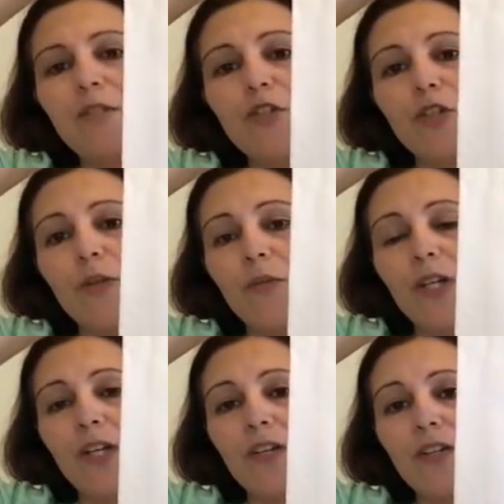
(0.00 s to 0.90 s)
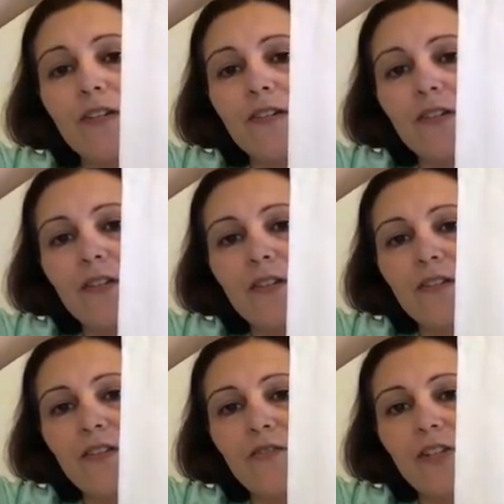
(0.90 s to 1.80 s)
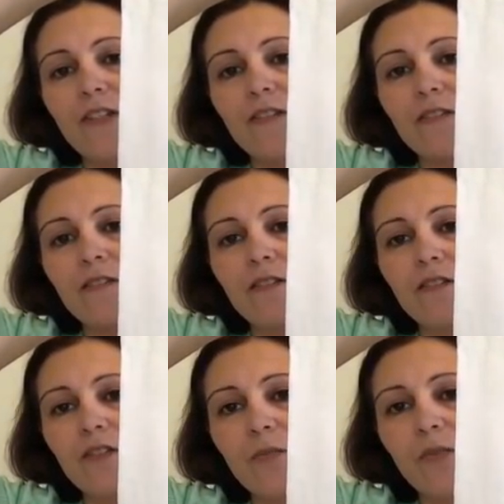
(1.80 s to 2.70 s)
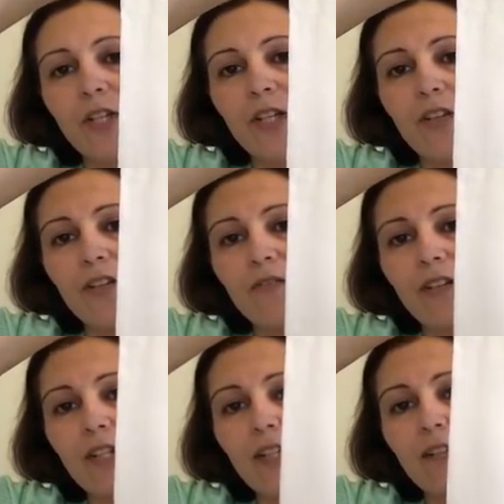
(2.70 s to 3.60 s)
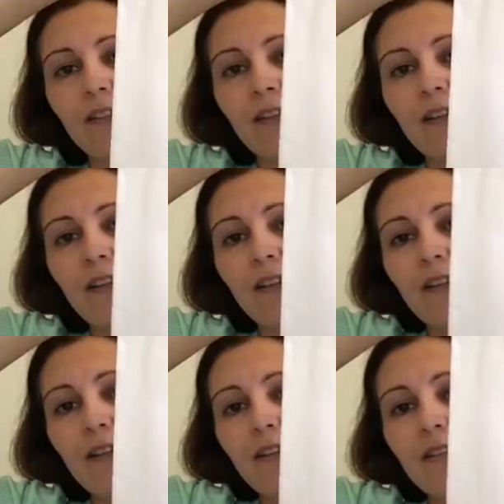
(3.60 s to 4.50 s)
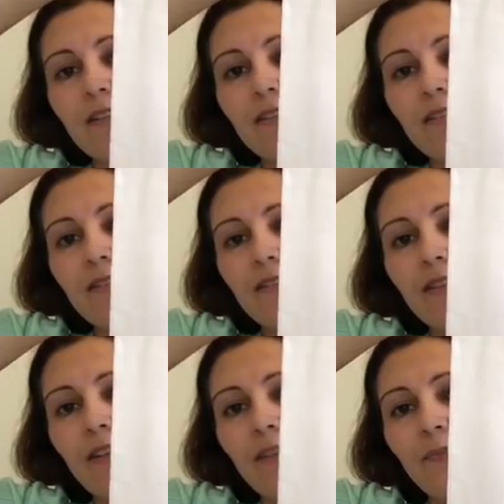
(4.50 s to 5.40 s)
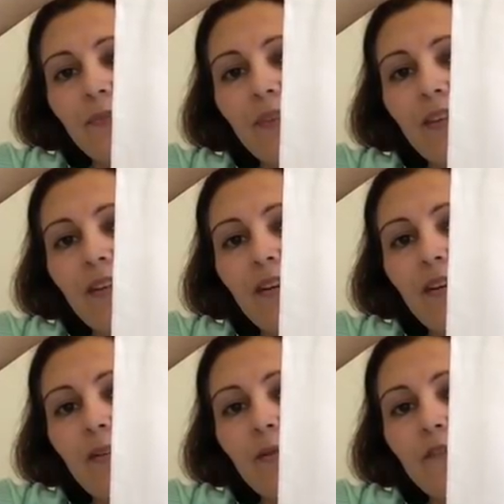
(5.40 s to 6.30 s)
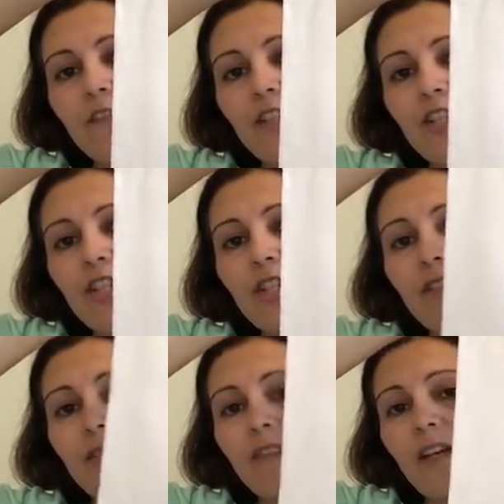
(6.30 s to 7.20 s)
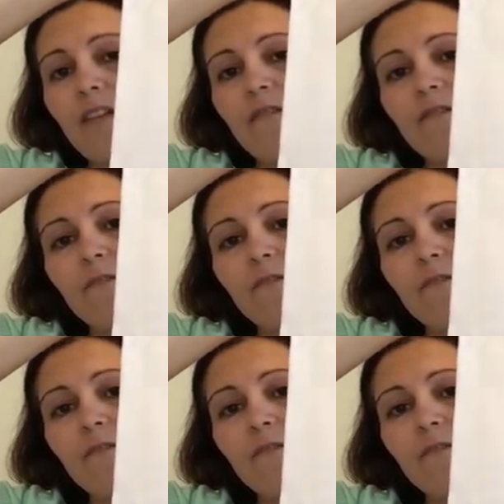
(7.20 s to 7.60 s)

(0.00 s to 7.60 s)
am enjoying working on it, so there's no reason to stop working on it really. So yeah, I want to finish that